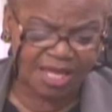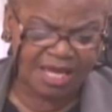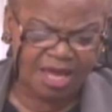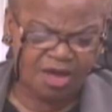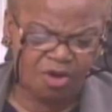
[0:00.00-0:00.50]

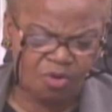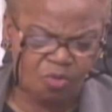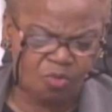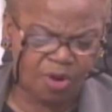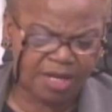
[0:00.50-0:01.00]
they
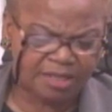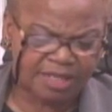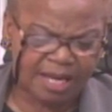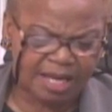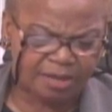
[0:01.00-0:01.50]
went
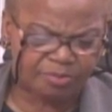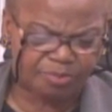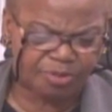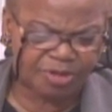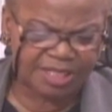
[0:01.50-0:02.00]
and
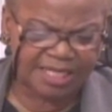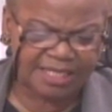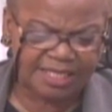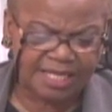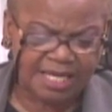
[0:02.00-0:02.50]
put
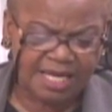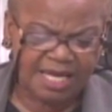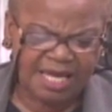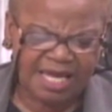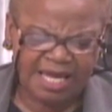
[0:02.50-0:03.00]
it in.
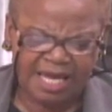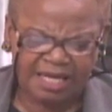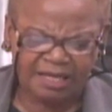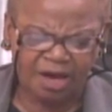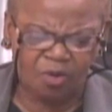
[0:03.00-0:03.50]

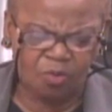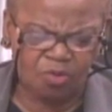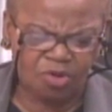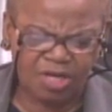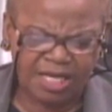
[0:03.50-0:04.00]
In, a,
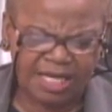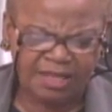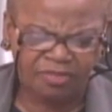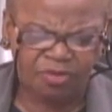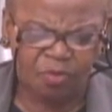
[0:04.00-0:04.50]

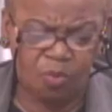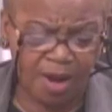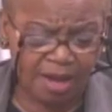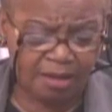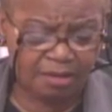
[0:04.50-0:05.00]
in the
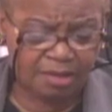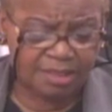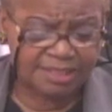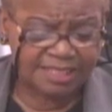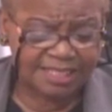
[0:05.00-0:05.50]
well
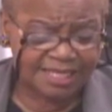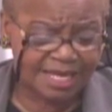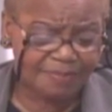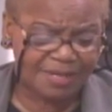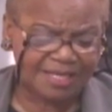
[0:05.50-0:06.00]
to
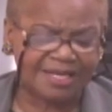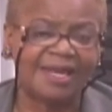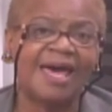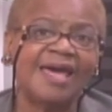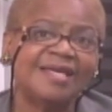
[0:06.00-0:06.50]
keep it
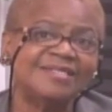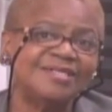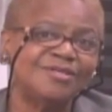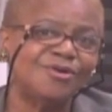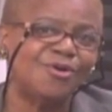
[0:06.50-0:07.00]
nice
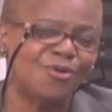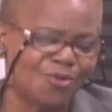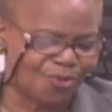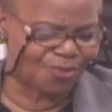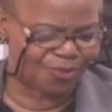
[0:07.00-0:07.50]
and
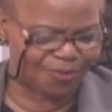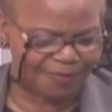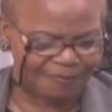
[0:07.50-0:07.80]
cool.